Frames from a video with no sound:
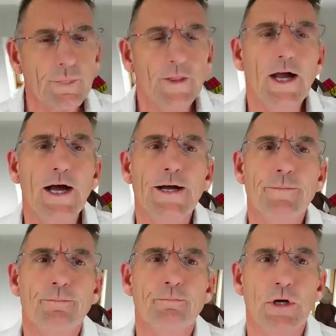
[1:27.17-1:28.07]

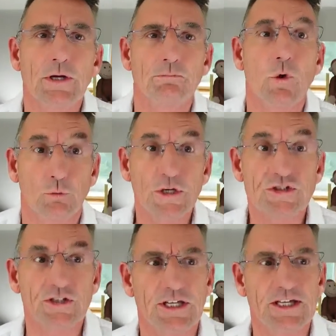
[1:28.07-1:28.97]
But more
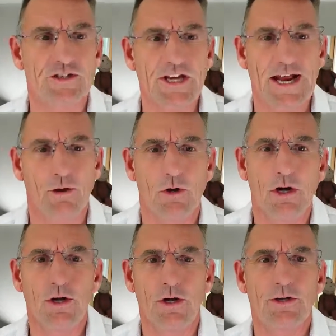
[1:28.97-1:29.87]
recently is now
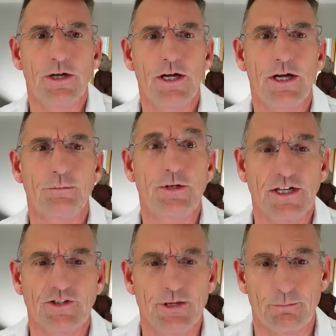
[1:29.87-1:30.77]
on
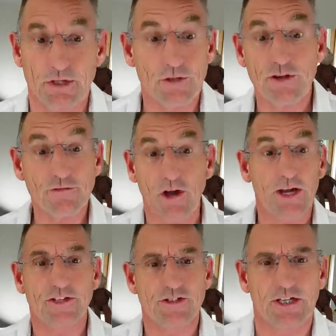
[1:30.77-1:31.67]
LinkedIn, because I've got a
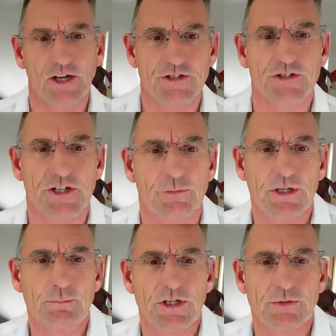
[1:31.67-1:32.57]
LinkedIn license and I'm really
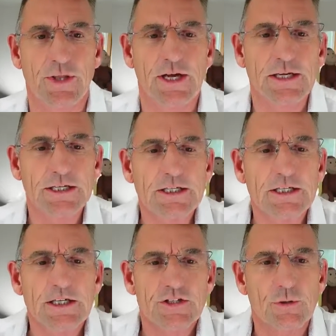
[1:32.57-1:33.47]
pleased with that.
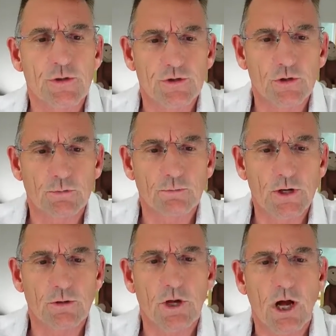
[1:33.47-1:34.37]
So I thought,
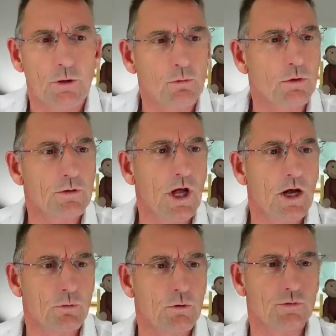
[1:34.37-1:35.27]
well, I
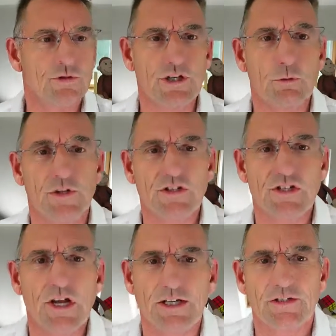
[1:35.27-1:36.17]
will see what this is
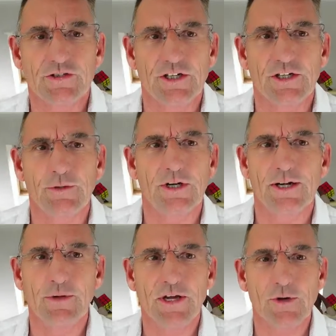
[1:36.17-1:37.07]
like. So
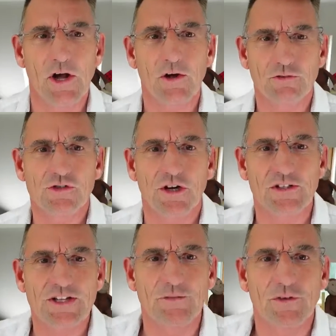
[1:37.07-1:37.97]
here we are trying
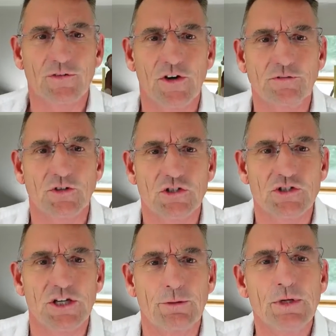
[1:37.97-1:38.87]
this out for the very first
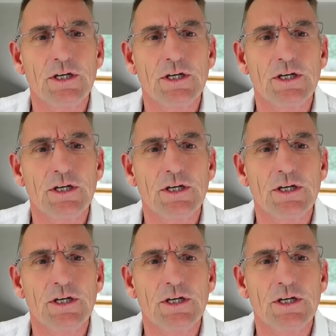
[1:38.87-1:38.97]
time.